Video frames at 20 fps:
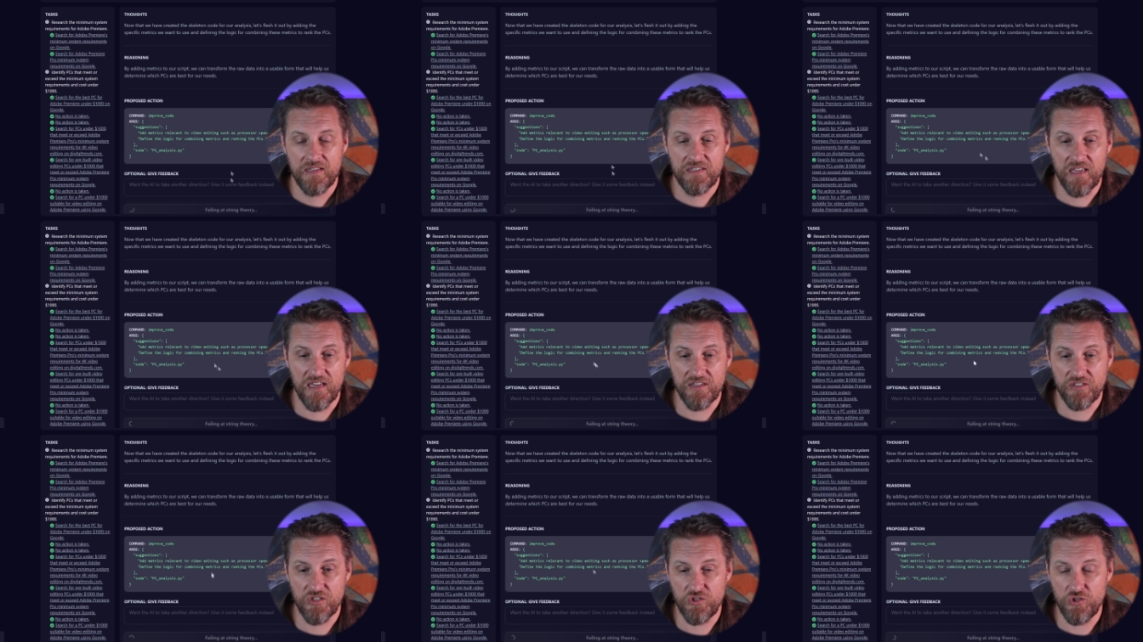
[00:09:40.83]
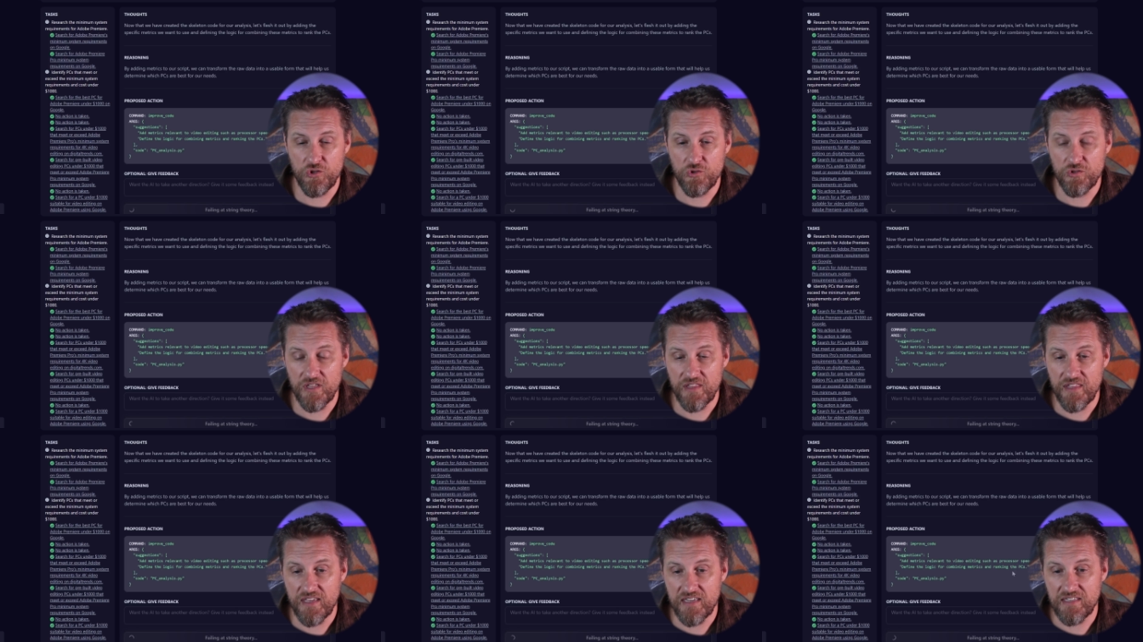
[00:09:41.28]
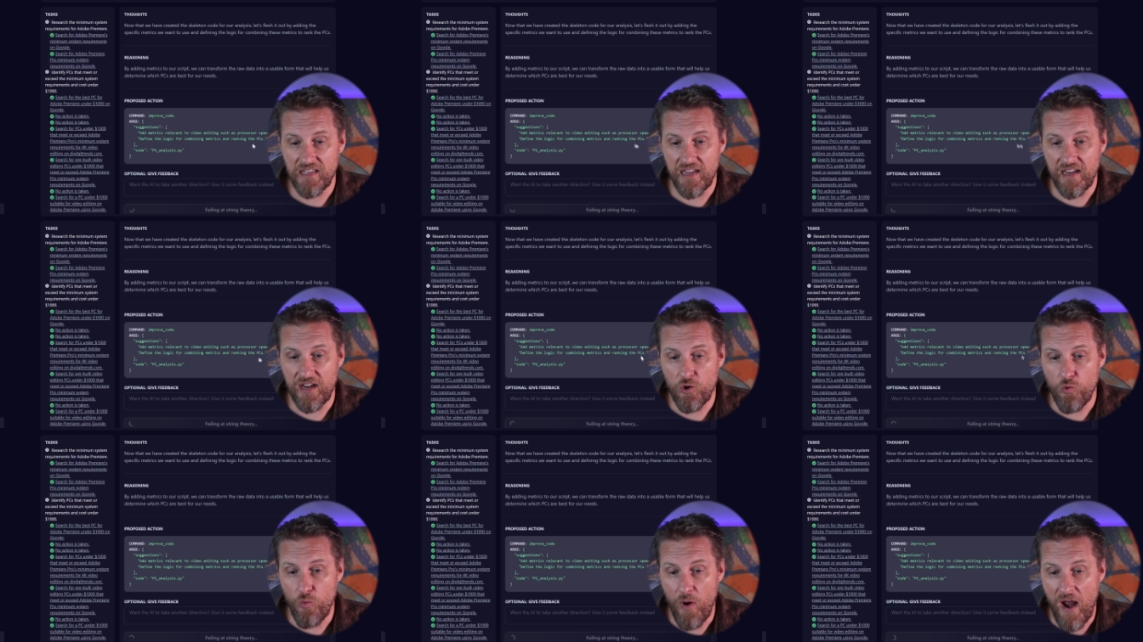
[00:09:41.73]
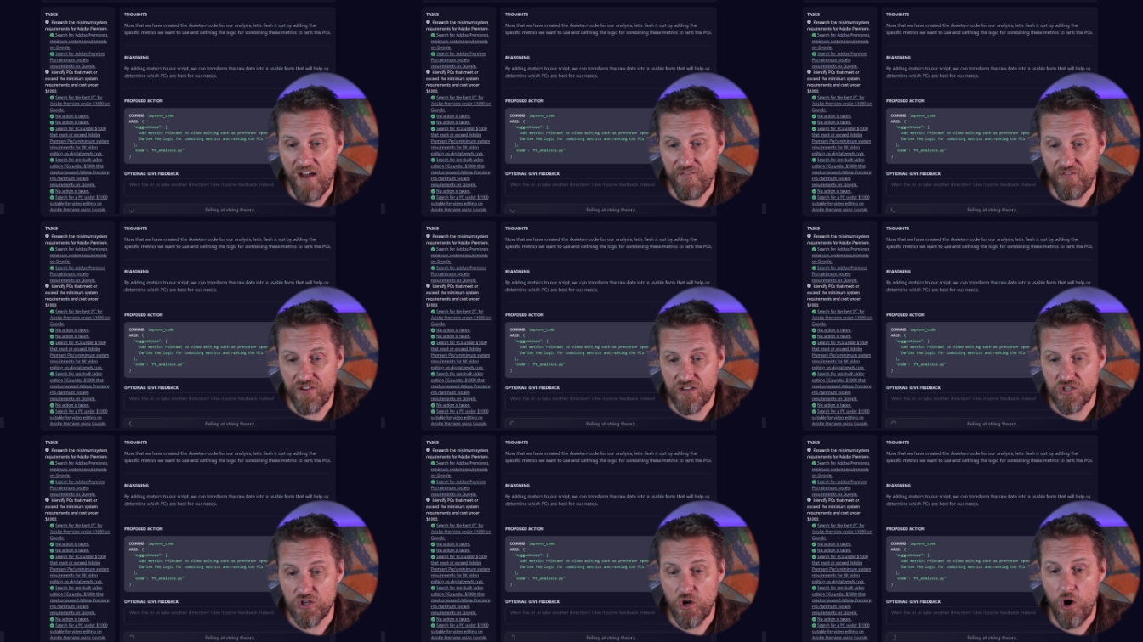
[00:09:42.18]
It says it's using things like
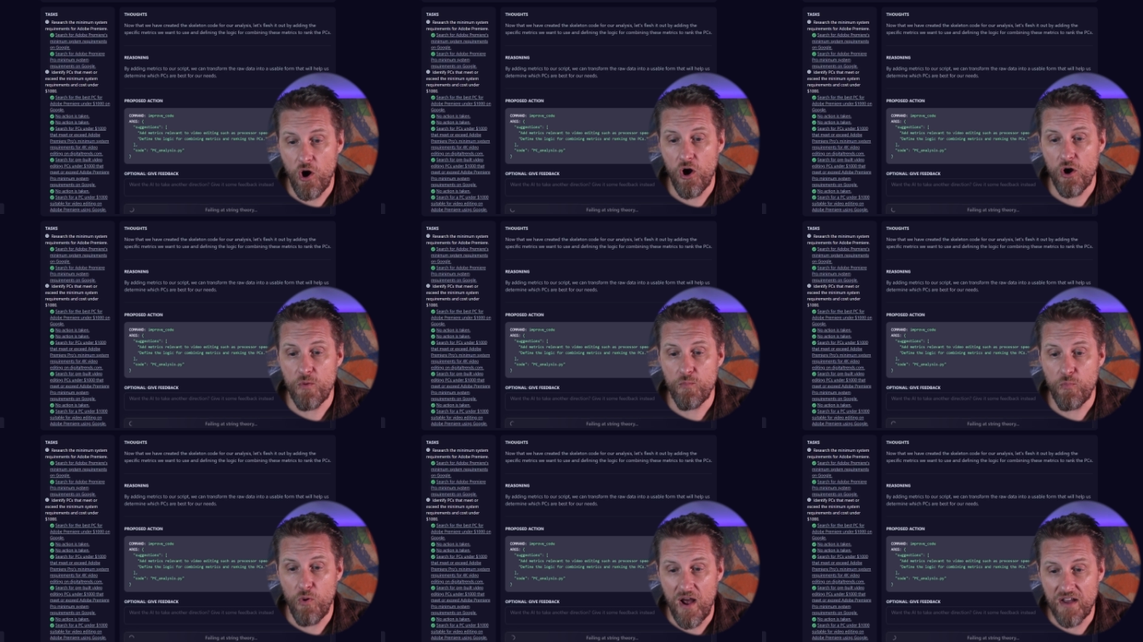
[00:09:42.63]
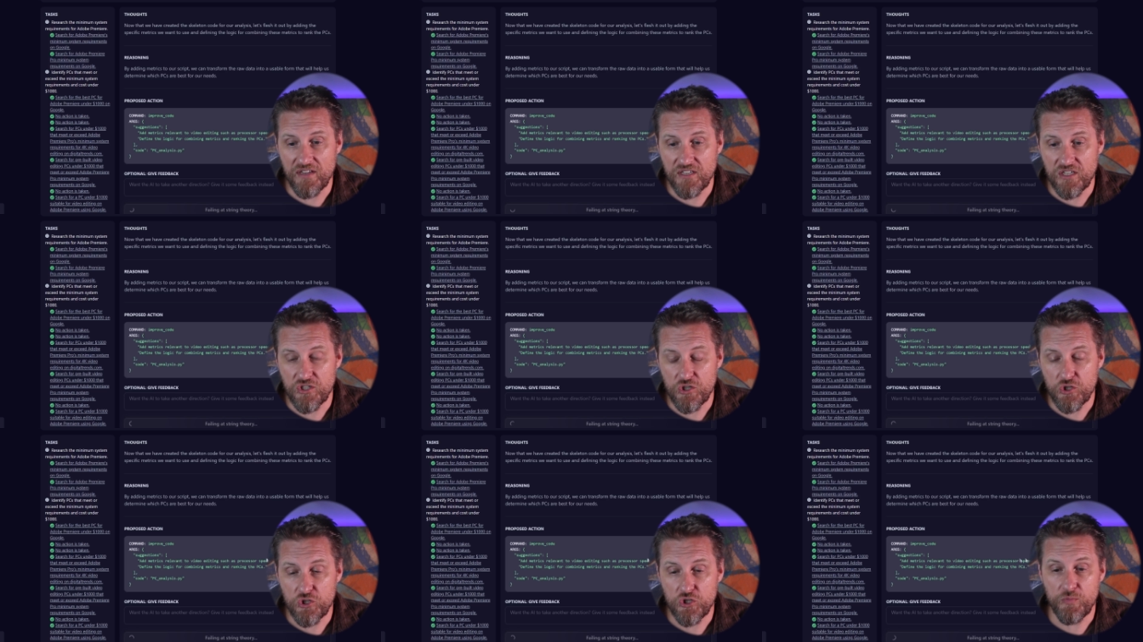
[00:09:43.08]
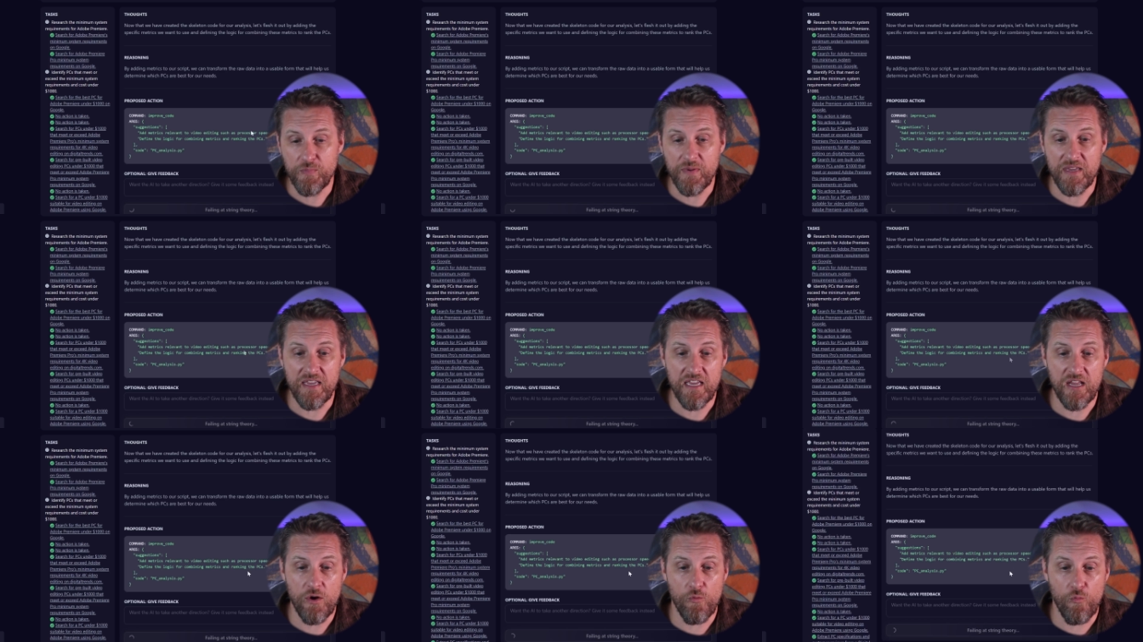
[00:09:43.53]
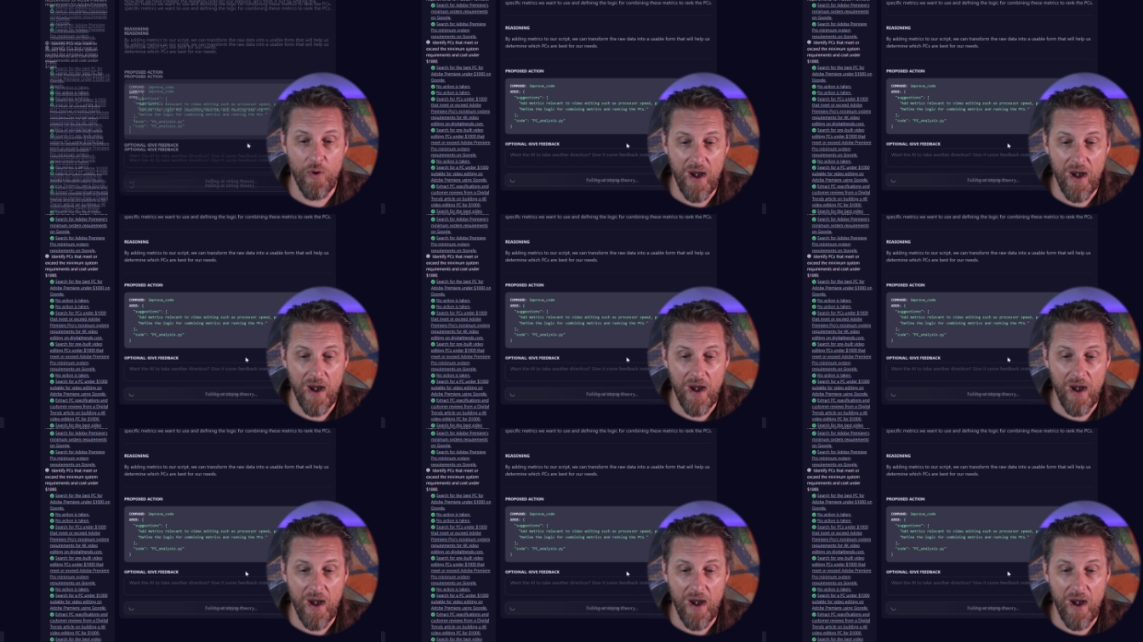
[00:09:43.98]
graphics card, processor speed,